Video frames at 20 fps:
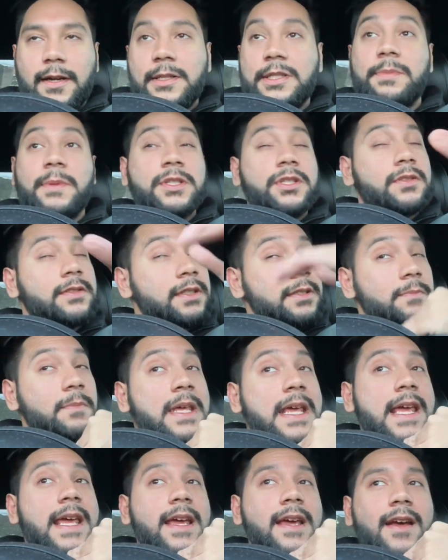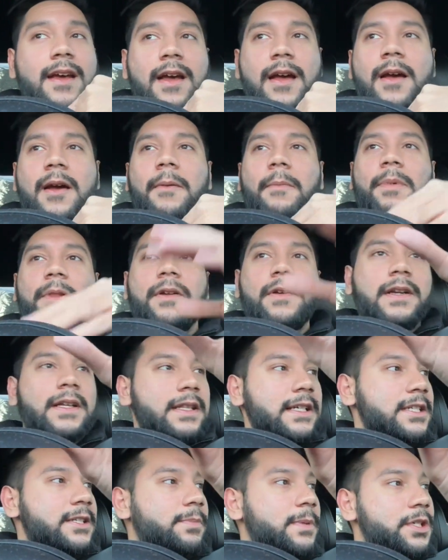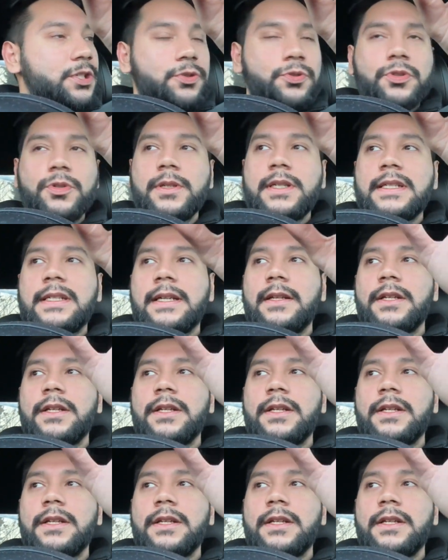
Special to me, but they're nothing special. You can daily